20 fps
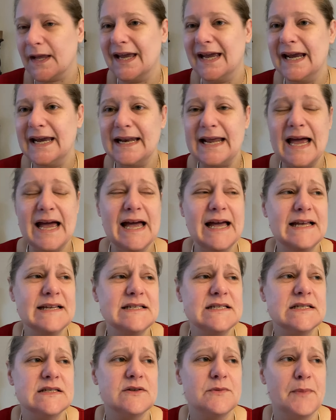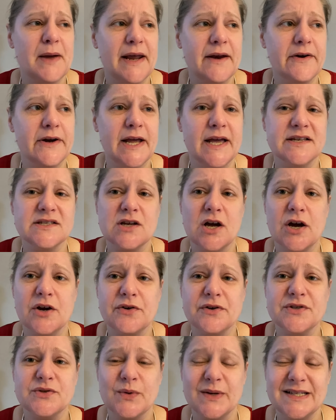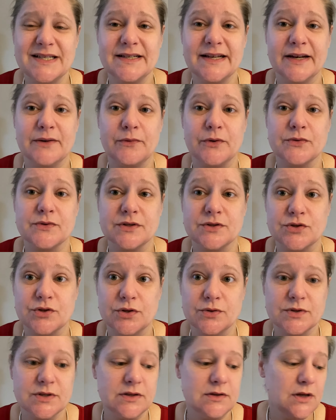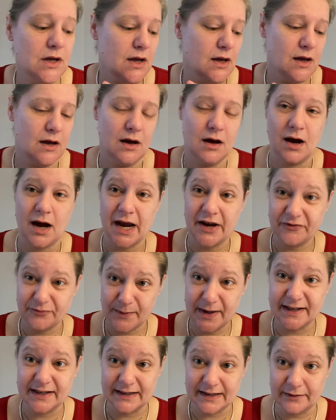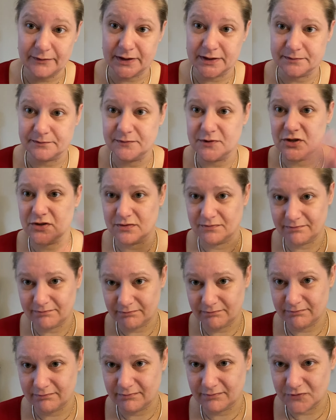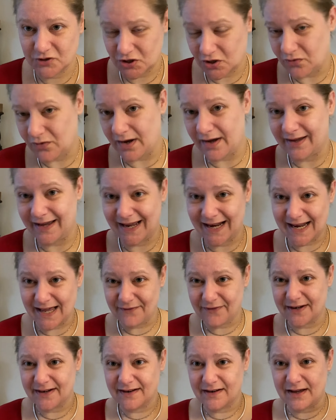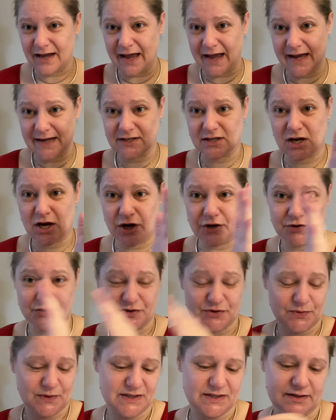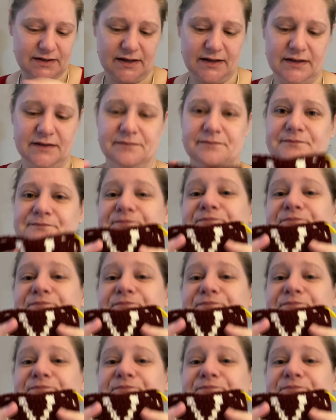It has, the pattern has 129 rows in total. I've made 11. So 11 at 129.